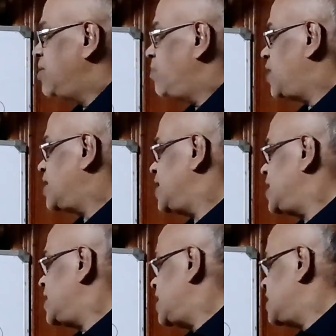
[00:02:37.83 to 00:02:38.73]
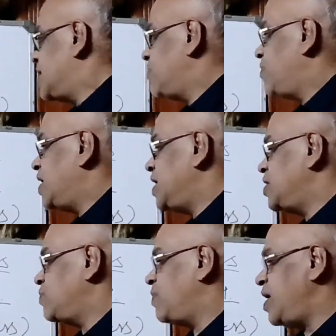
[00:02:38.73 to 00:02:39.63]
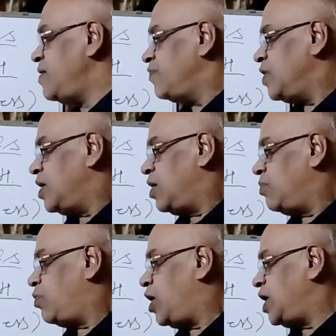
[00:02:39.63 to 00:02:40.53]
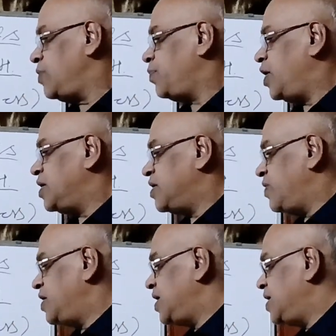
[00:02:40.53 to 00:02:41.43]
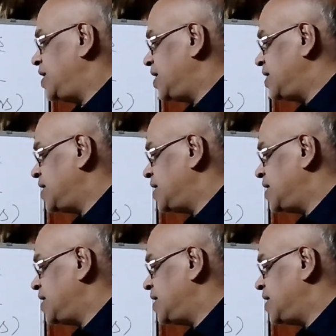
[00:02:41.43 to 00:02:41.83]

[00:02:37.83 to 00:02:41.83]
pleasant taste and burning smell, boiling point 70 degrees